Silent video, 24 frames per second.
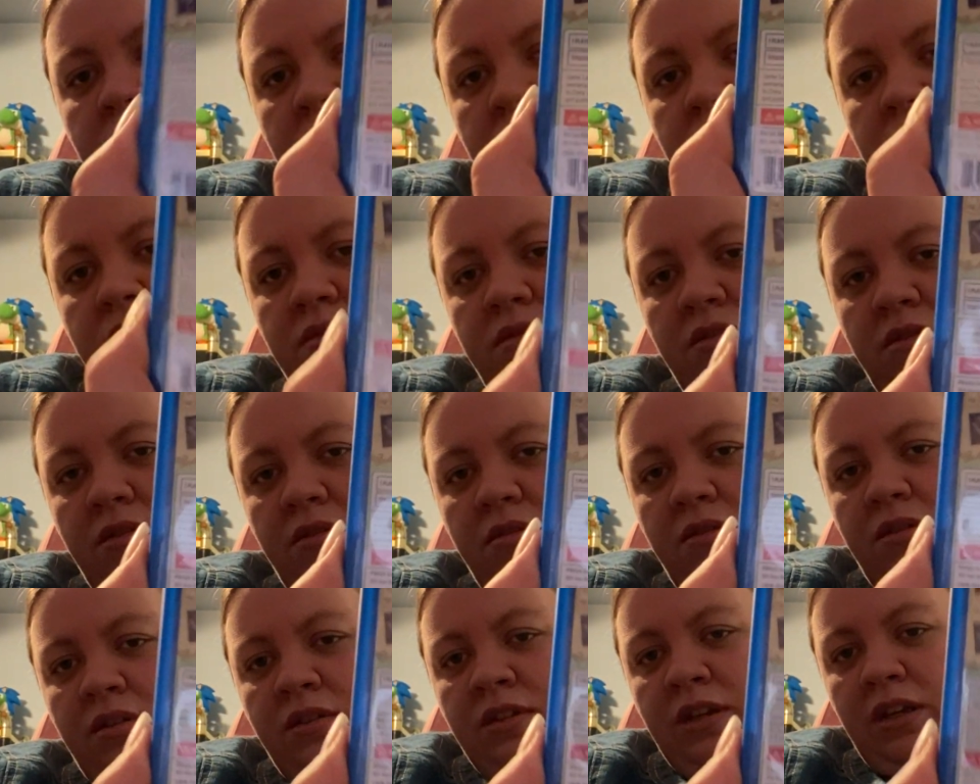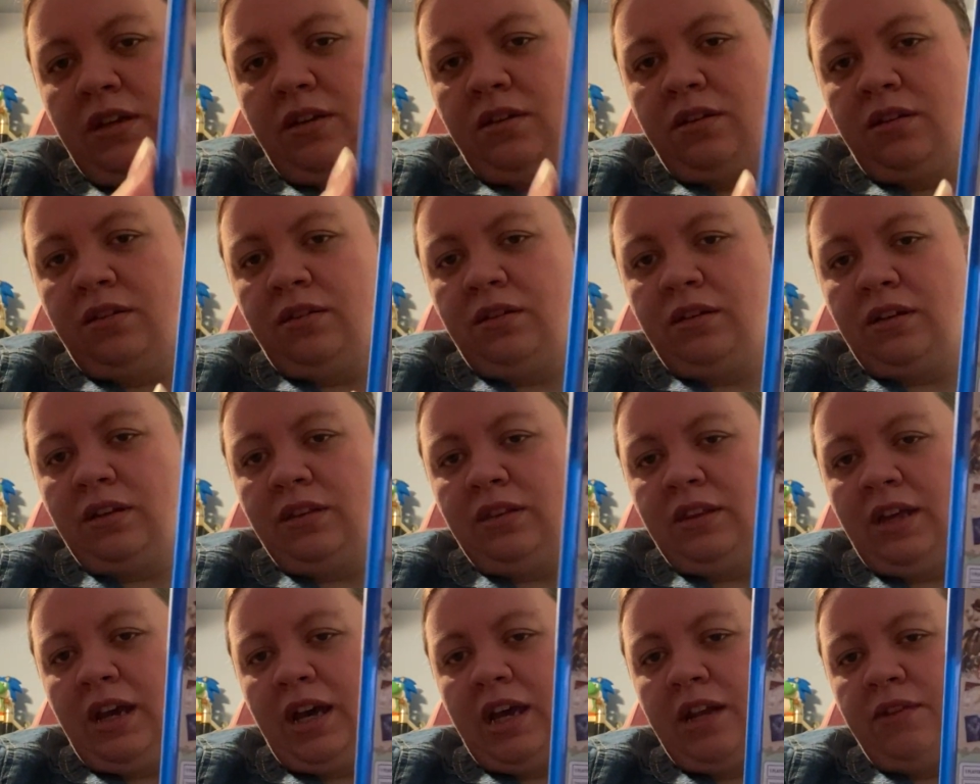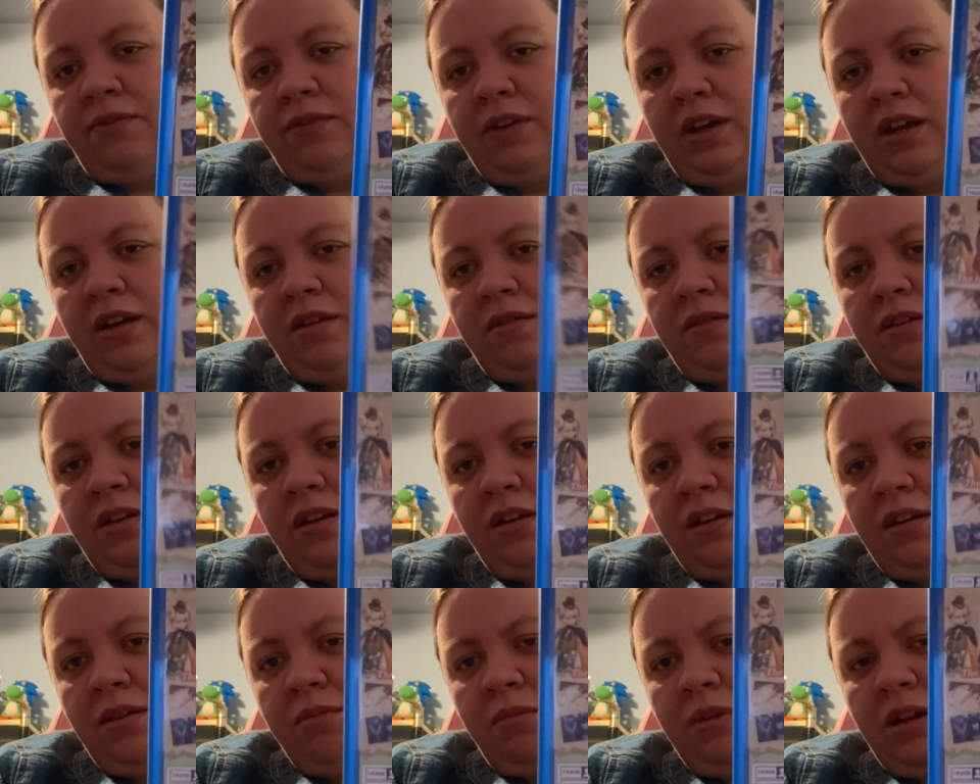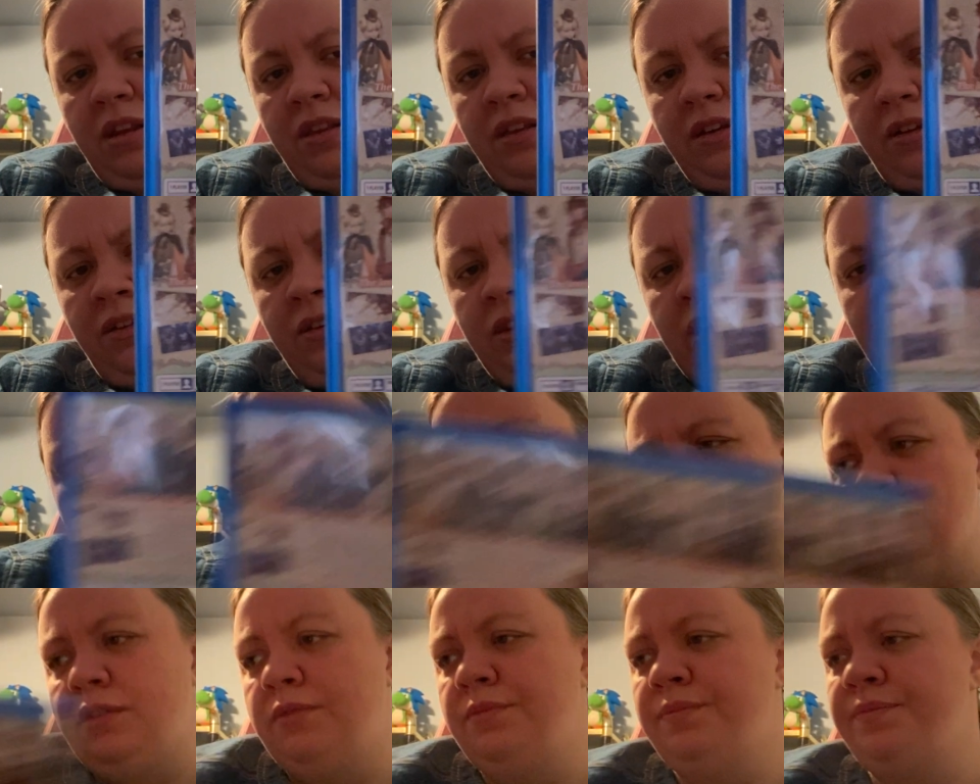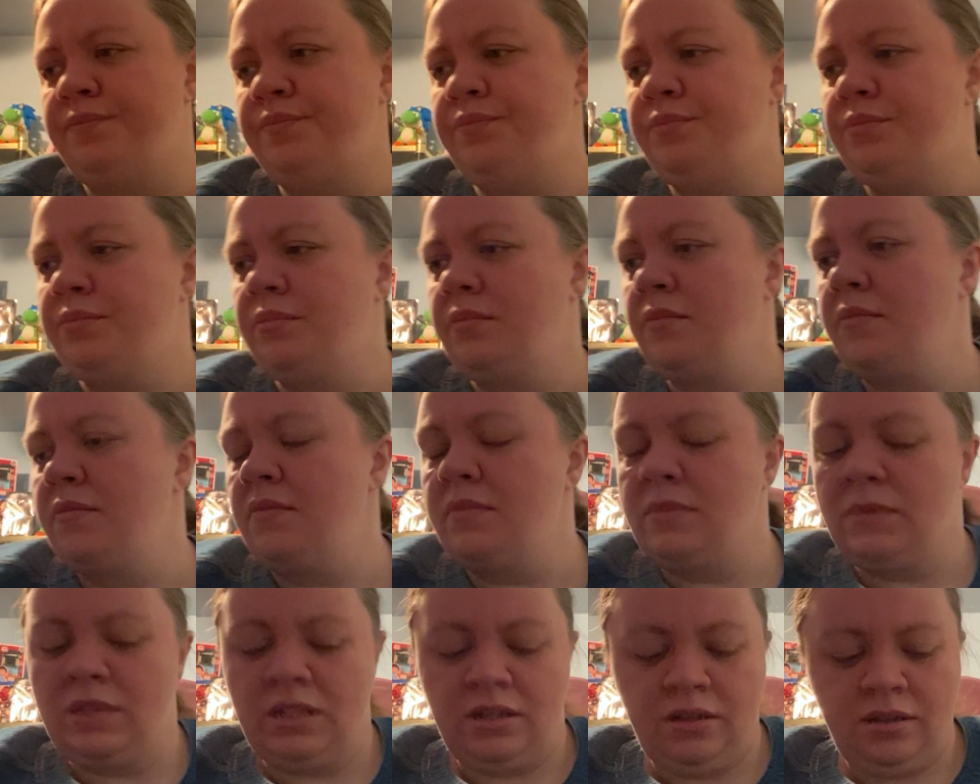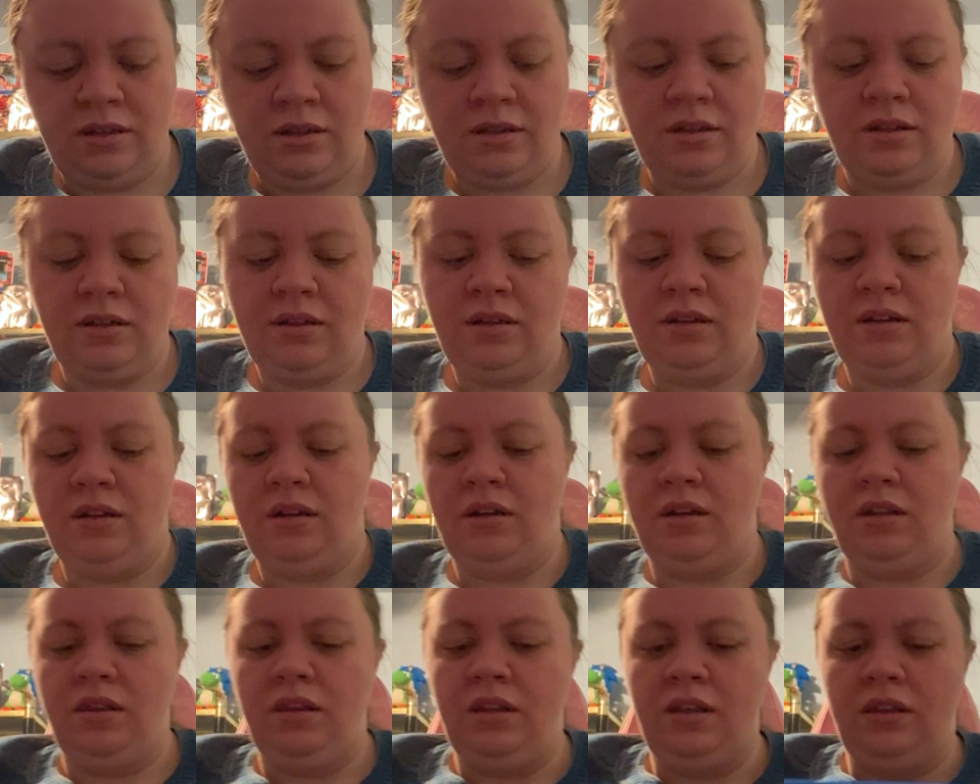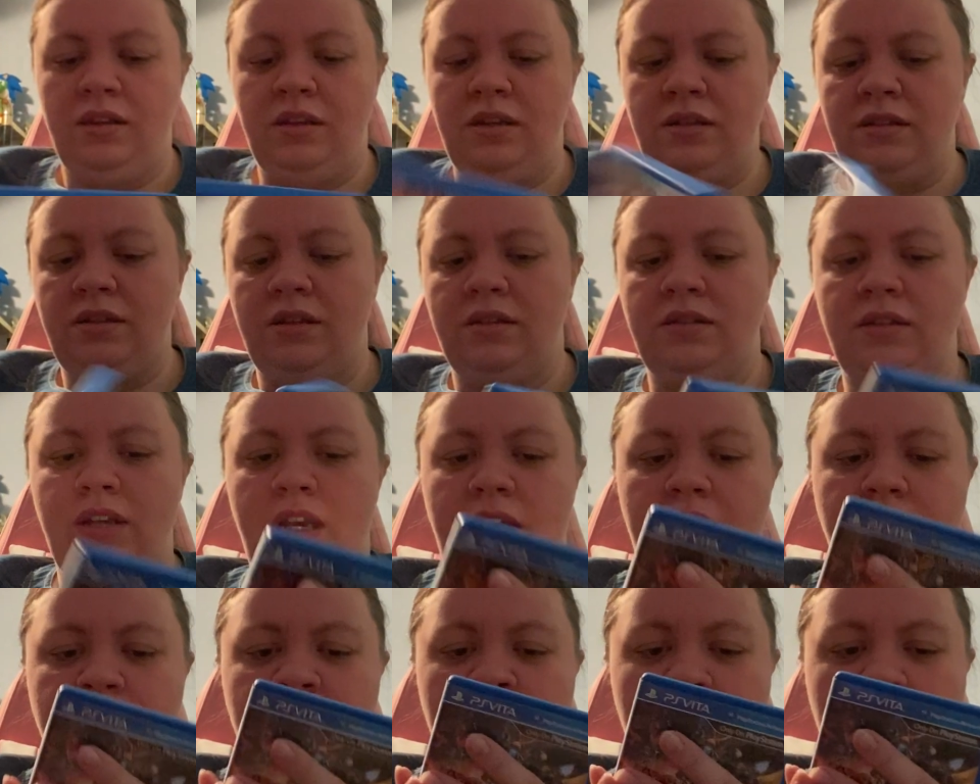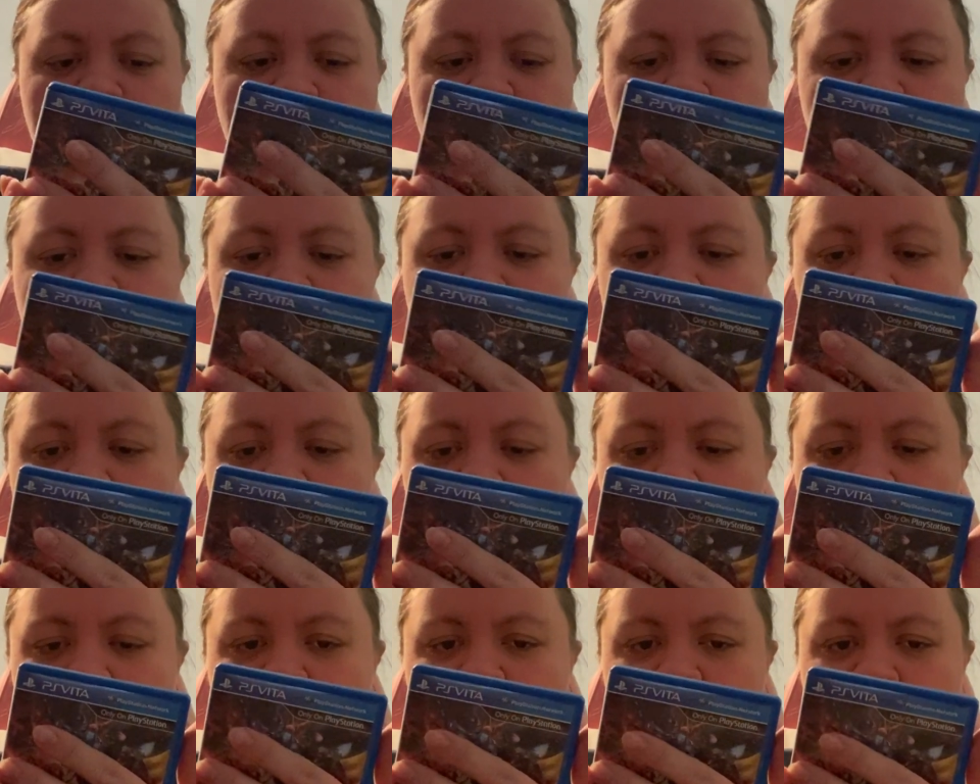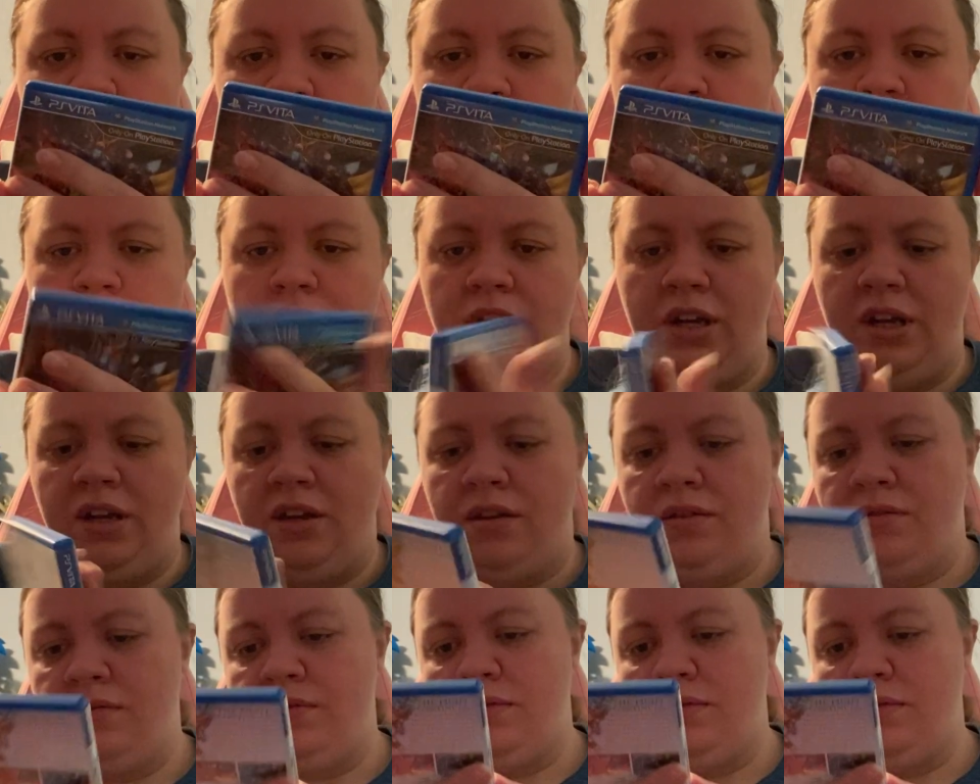So I could take a good look at that if I can get rid of the glare. And then this is like a tactical RPG.